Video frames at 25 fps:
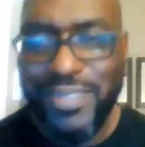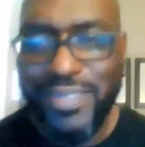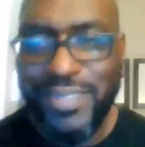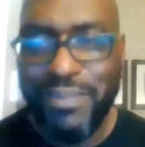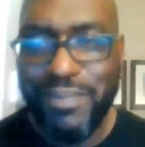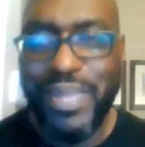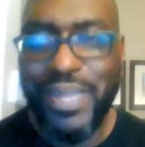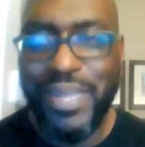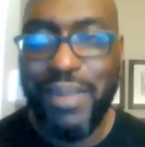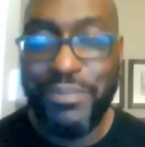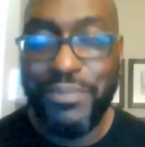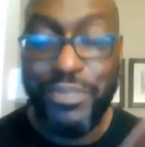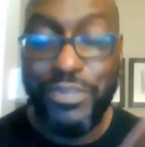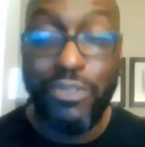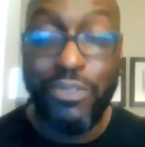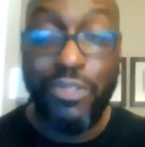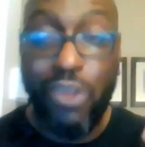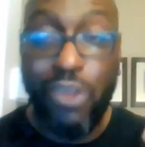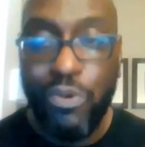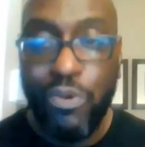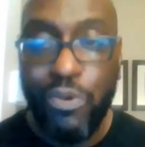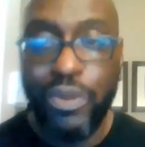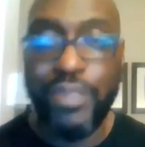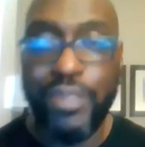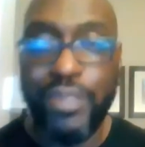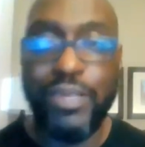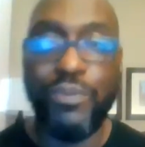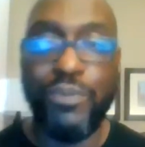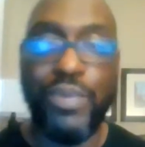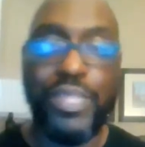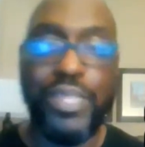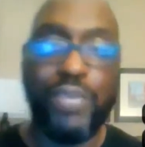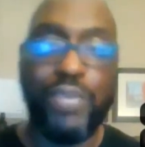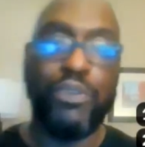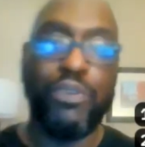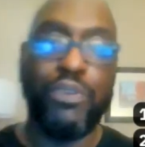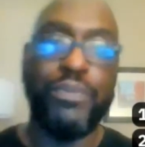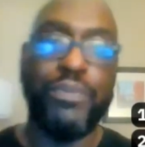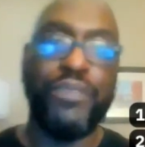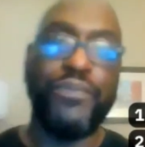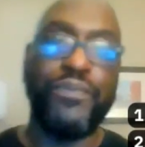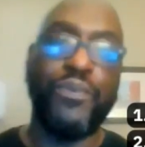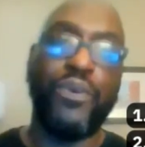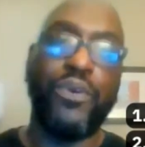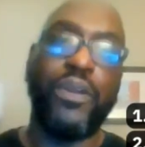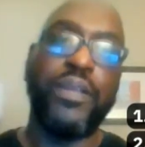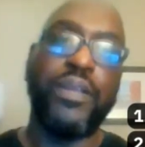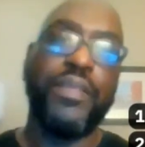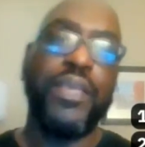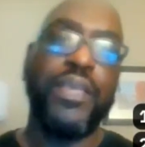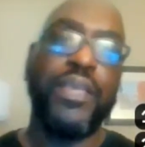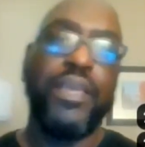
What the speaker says: Sometimes they're lower than what they were before.